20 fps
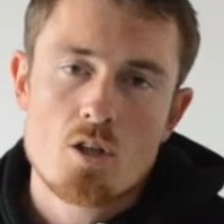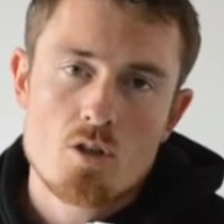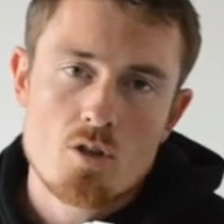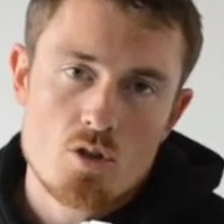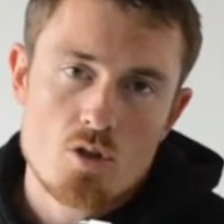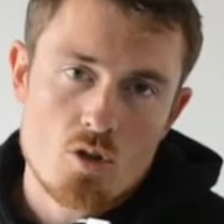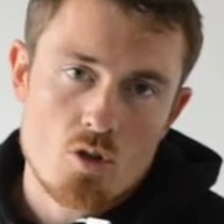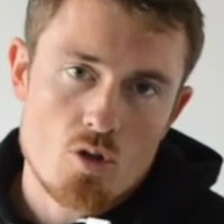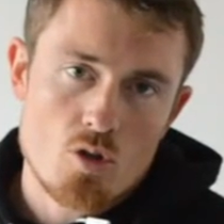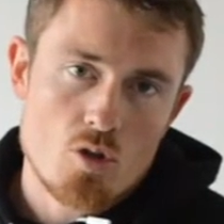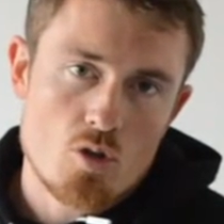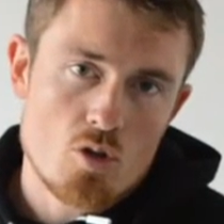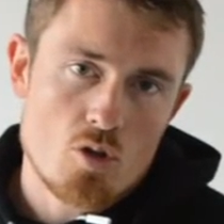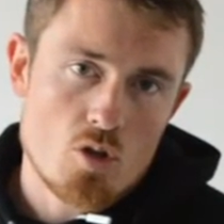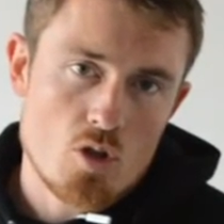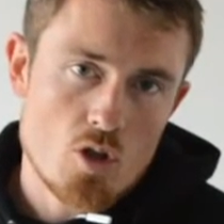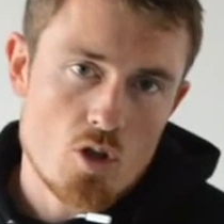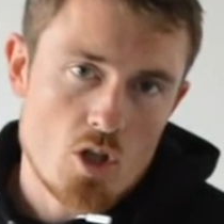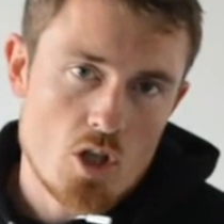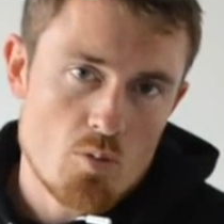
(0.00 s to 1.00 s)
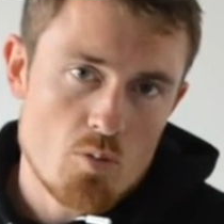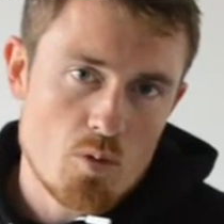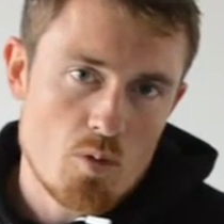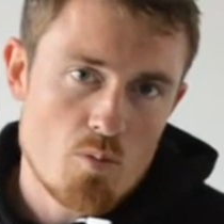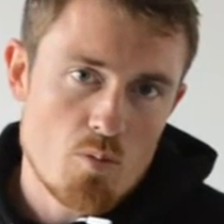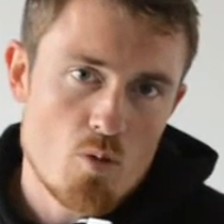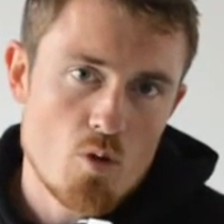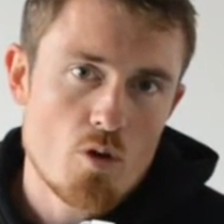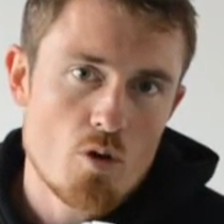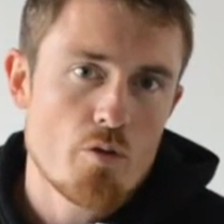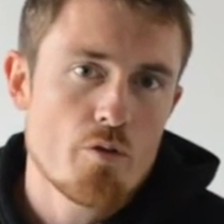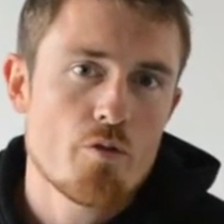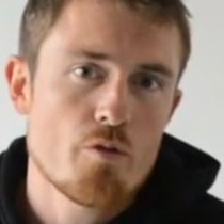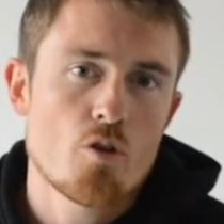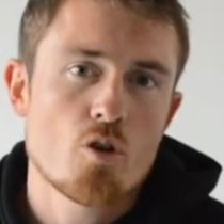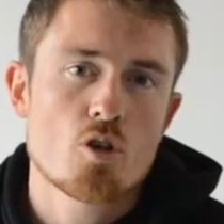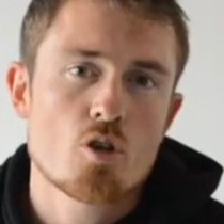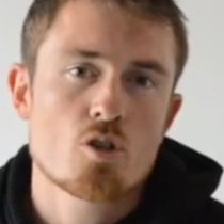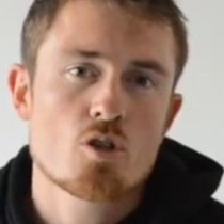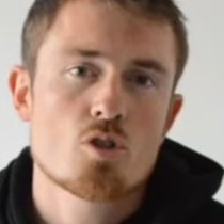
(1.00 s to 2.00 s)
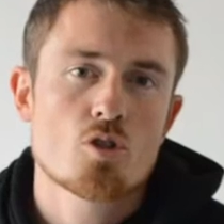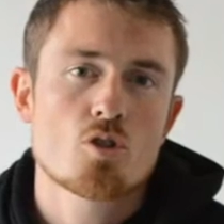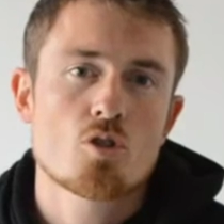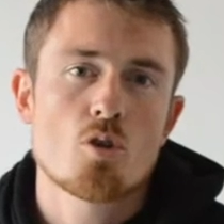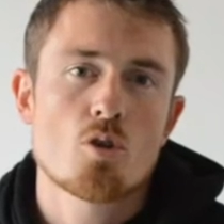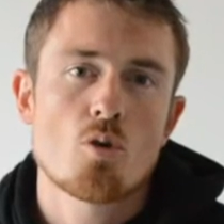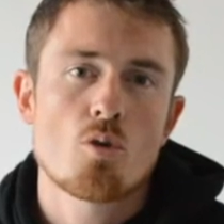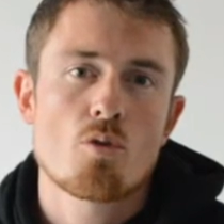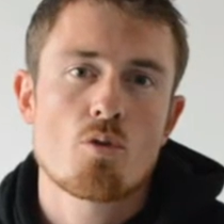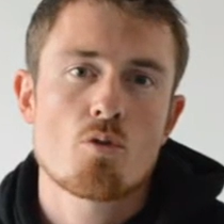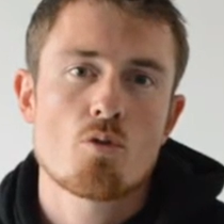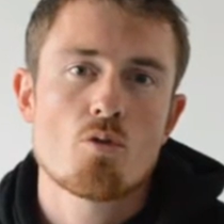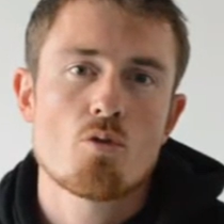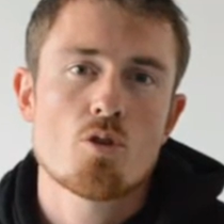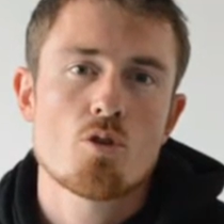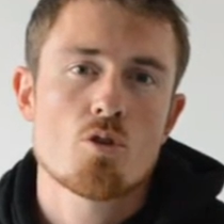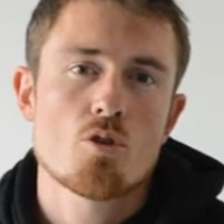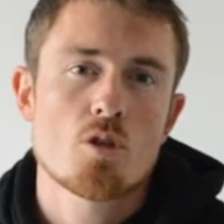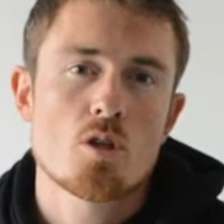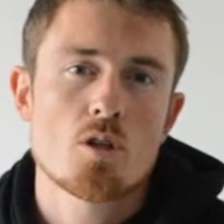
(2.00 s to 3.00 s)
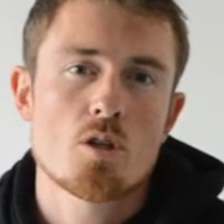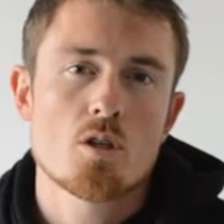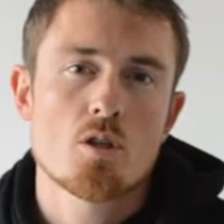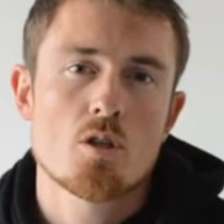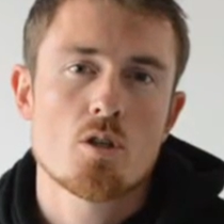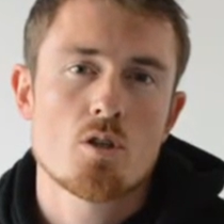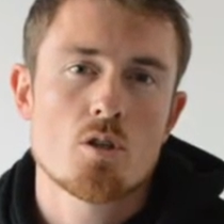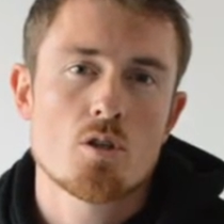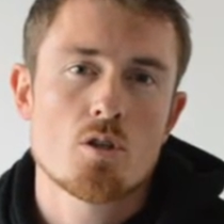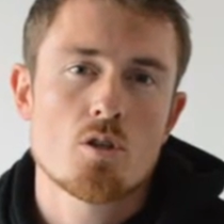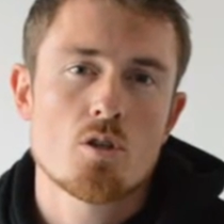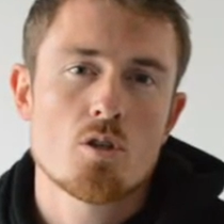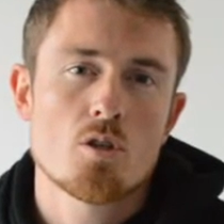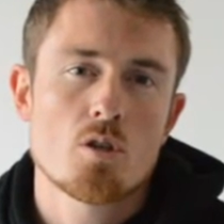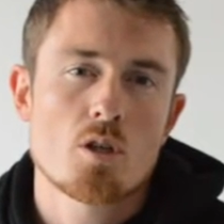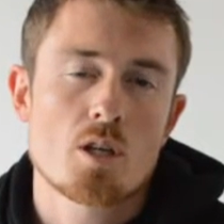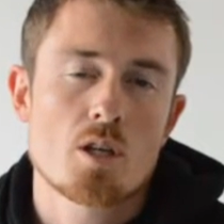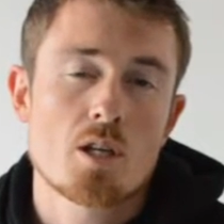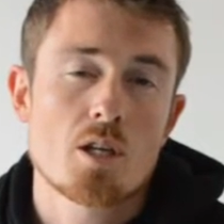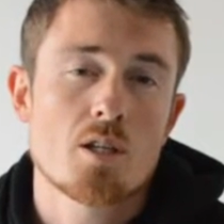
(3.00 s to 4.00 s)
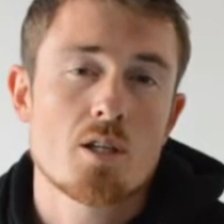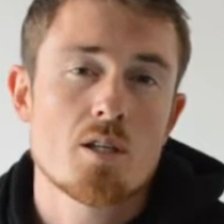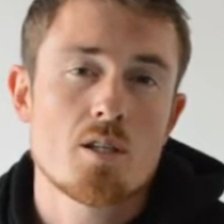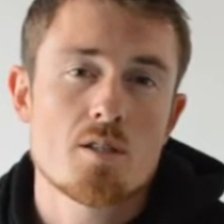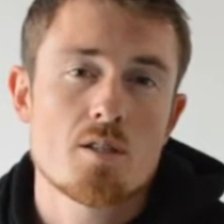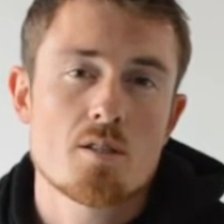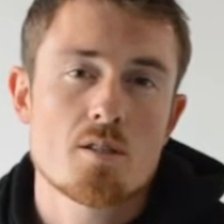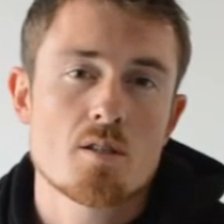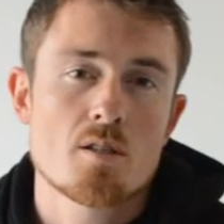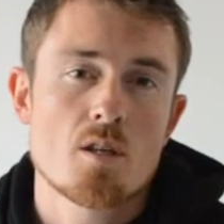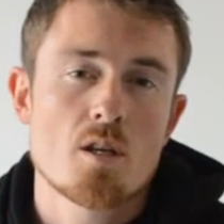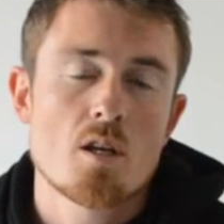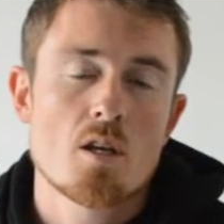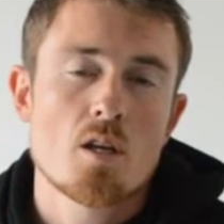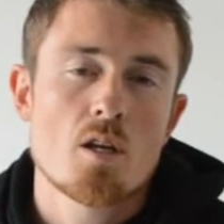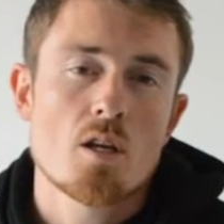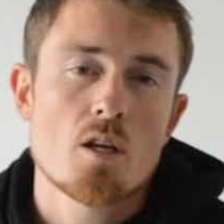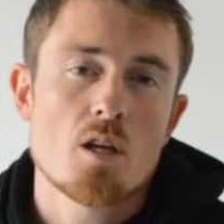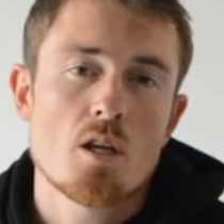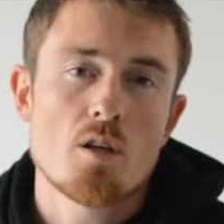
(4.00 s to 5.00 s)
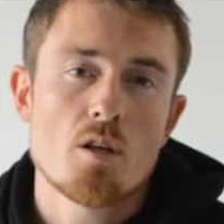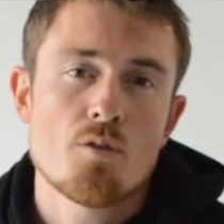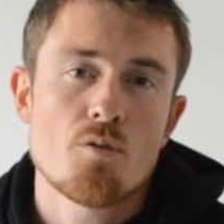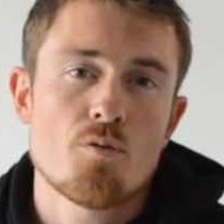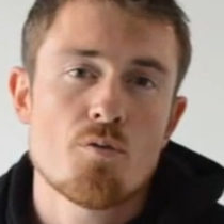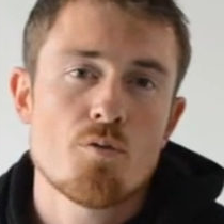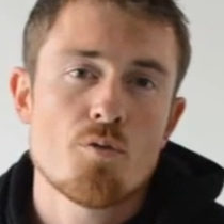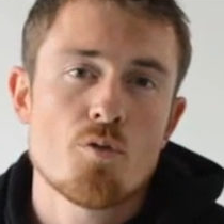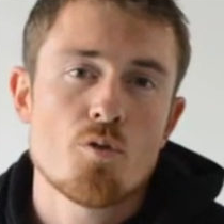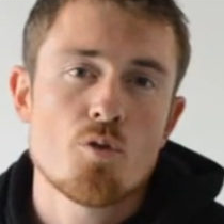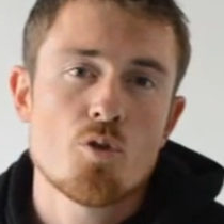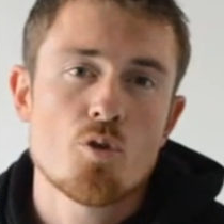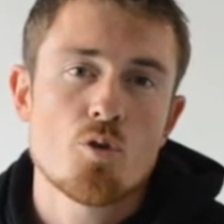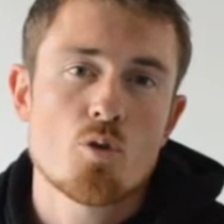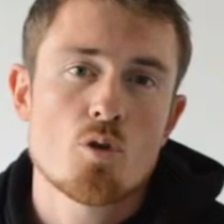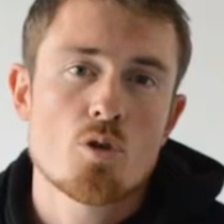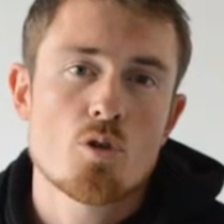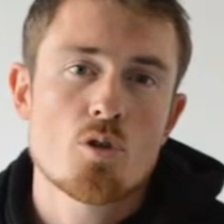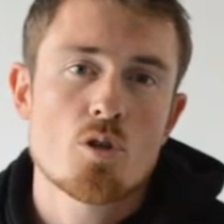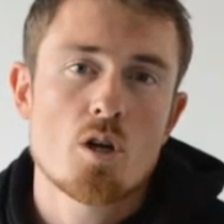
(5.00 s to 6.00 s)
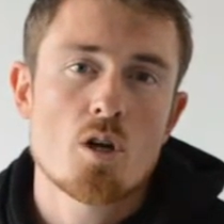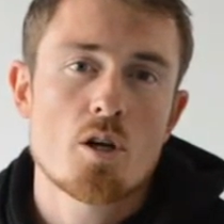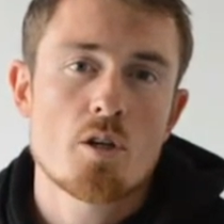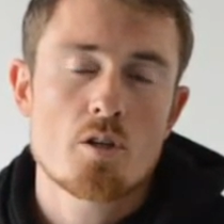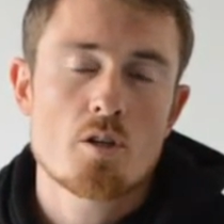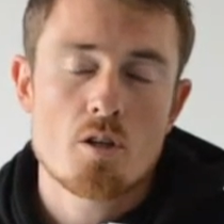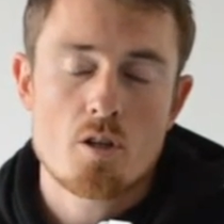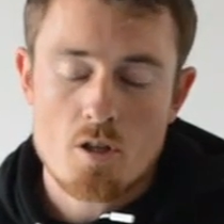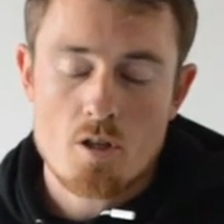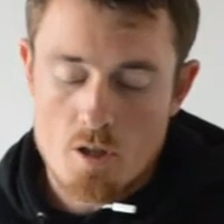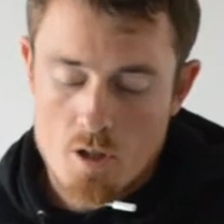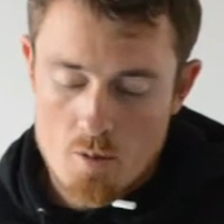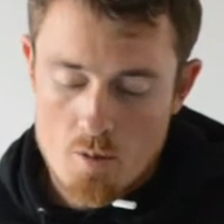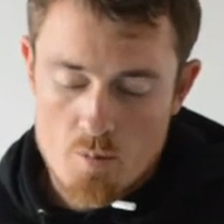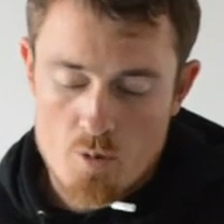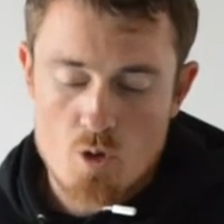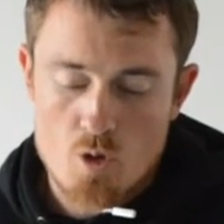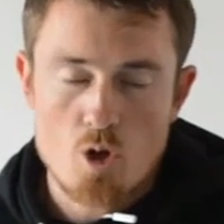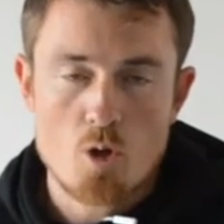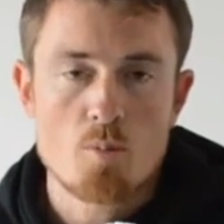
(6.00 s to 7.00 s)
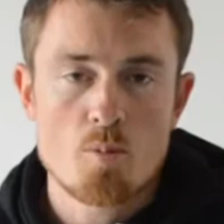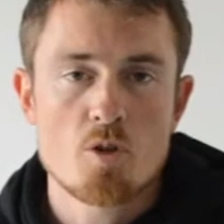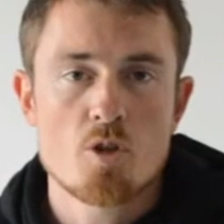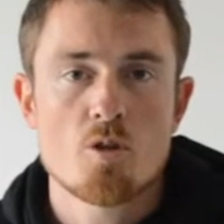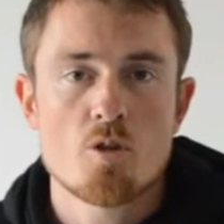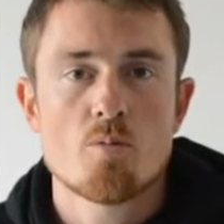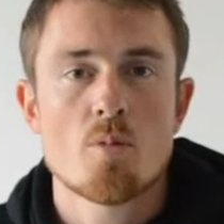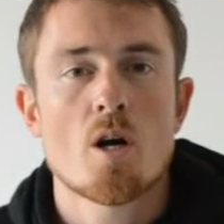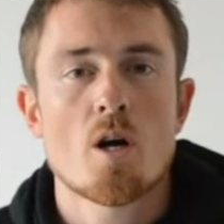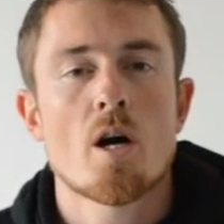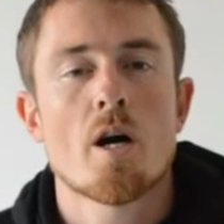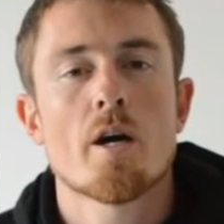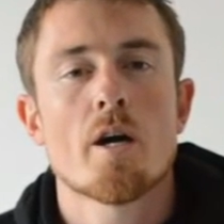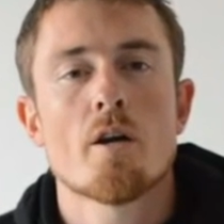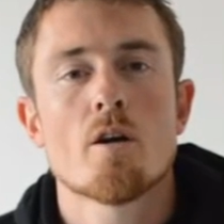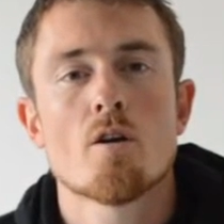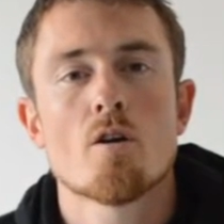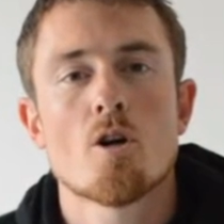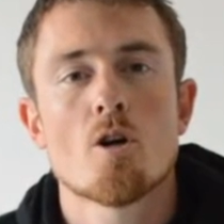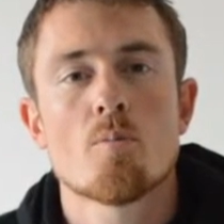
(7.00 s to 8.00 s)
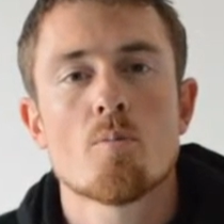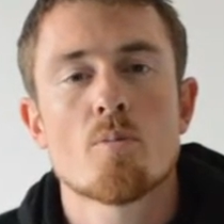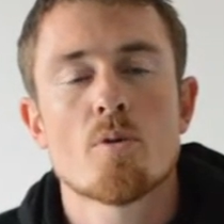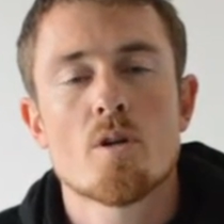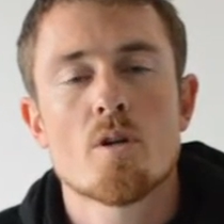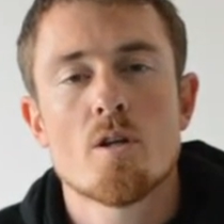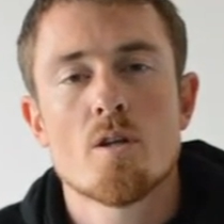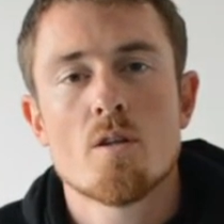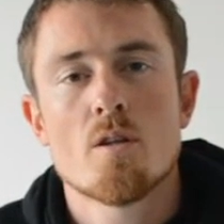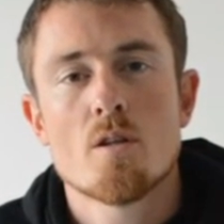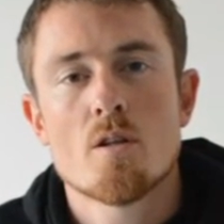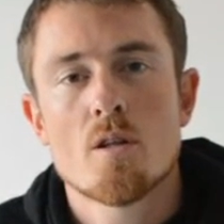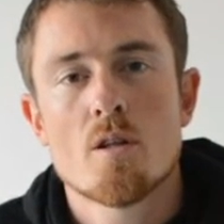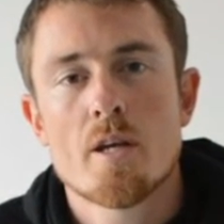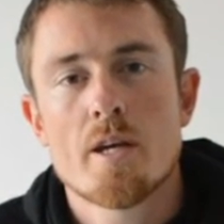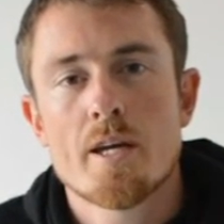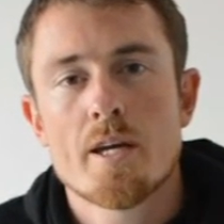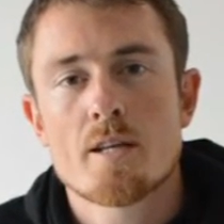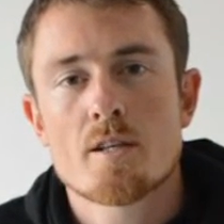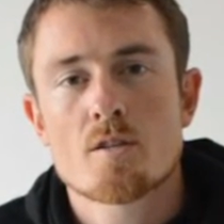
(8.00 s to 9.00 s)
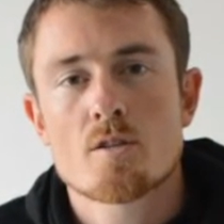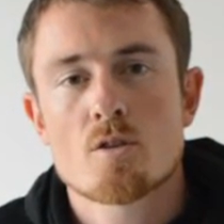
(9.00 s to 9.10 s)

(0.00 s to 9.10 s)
So there can be more forces go through your Achilles if you are not absorbing them higher up in the leg.